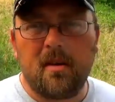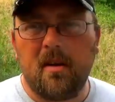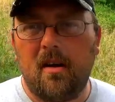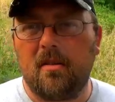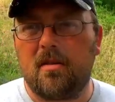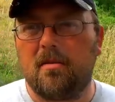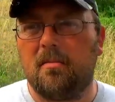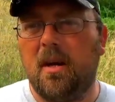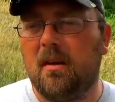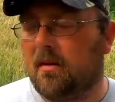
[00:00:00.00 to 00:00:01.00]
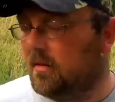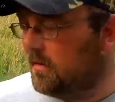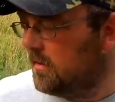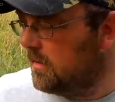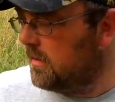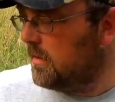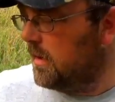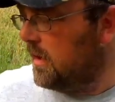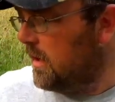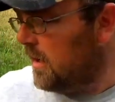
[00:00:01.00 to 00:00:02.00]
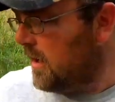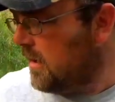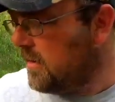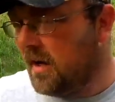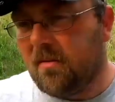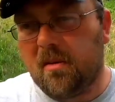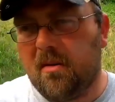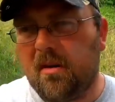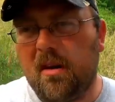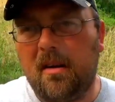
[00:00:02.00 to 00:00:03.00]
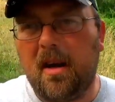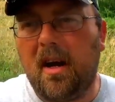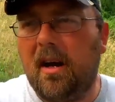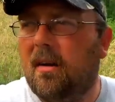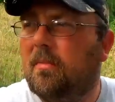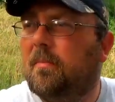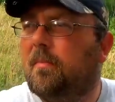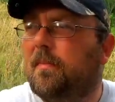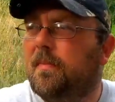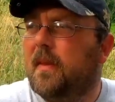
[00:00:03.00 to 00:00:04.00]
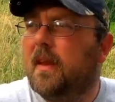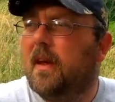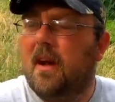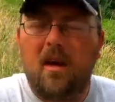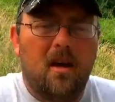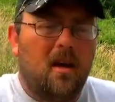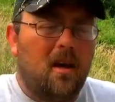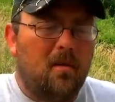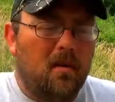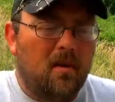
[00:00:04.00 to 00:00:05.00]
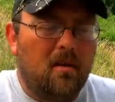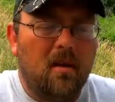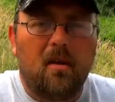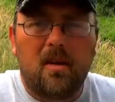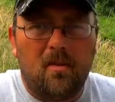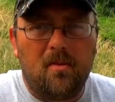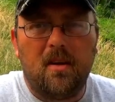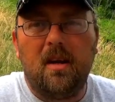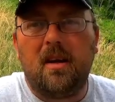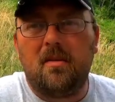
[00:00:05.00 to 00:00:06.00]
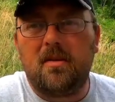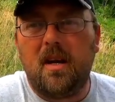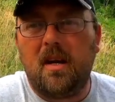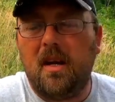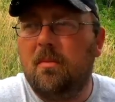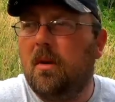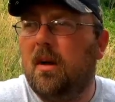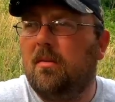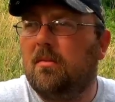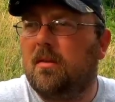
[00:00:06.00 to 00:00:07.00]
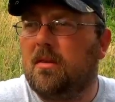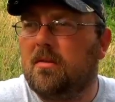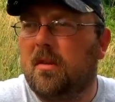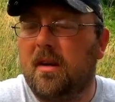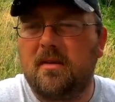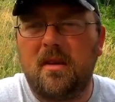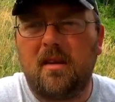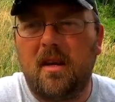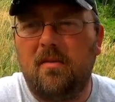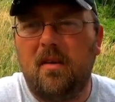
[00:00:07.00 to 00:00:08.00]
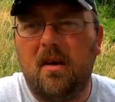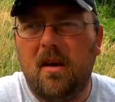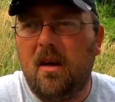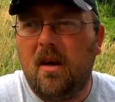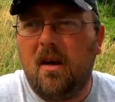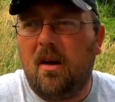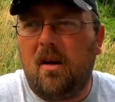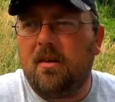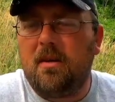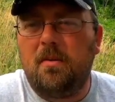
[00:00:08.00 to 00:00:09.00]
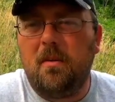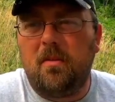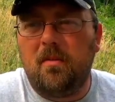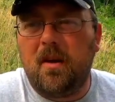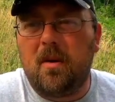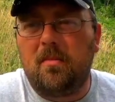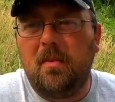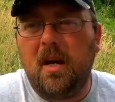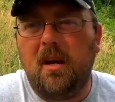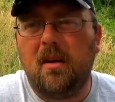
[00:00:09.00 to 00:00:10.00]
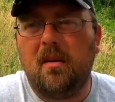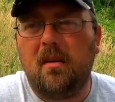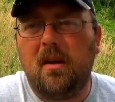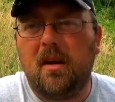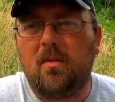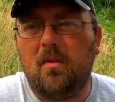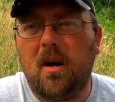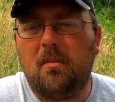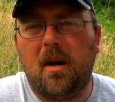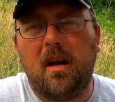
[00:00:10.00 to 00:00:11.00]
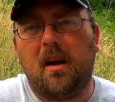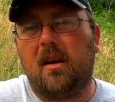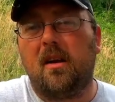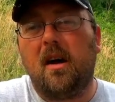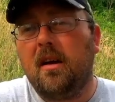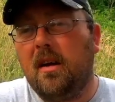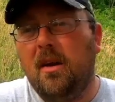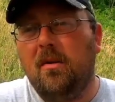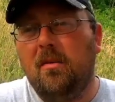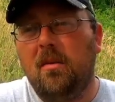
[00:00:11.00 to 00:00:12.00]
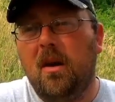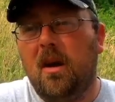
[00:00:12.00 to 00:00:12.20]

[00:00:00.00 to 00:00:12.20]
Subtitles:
acknowledges me and everything. Real good guy. I mean, y'all definitely need to go check him out because, like I said, all these people have helped me get to where I'm at. A lot of you